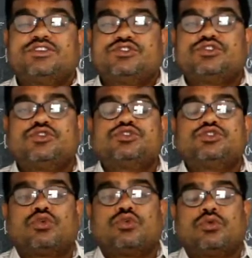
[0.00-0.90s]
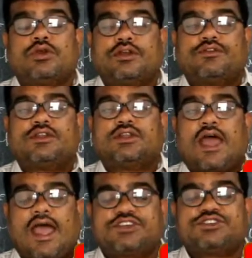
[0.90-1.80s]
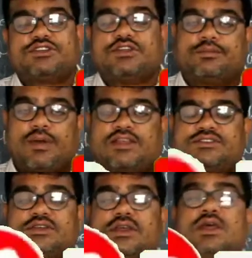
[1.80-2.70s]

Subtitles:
is used to refer the action in the past.